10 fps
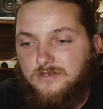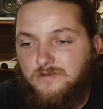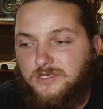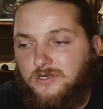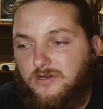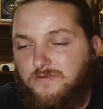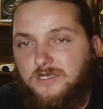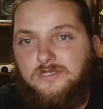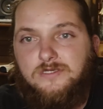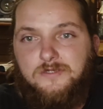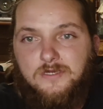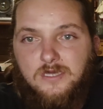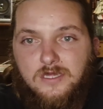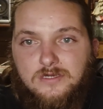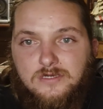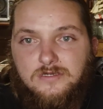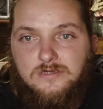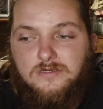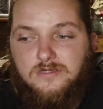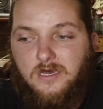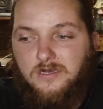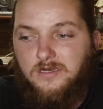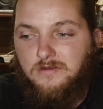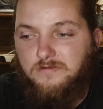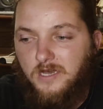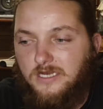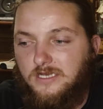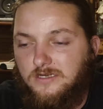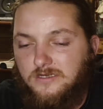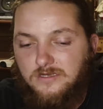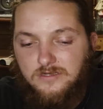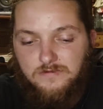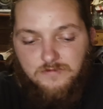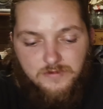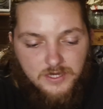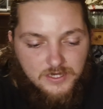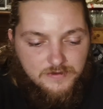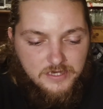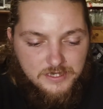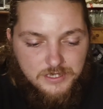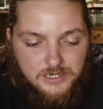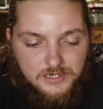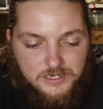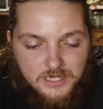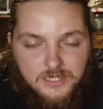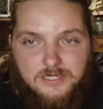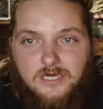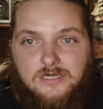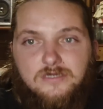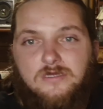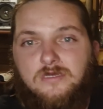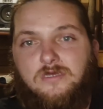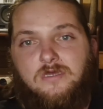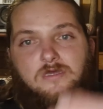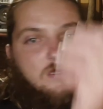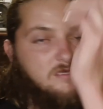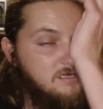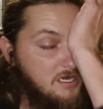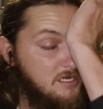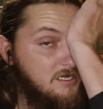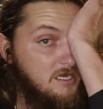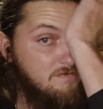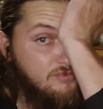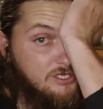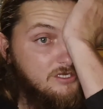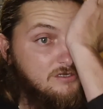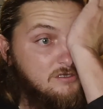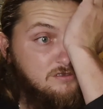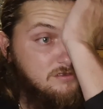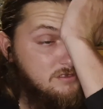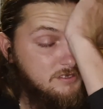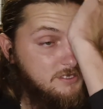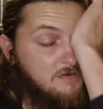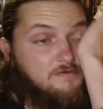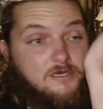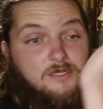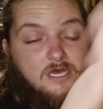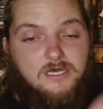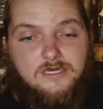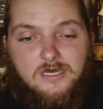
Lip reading: We should all be in this together, not fighting. But easier said than done. Not going to get political and stuff like that.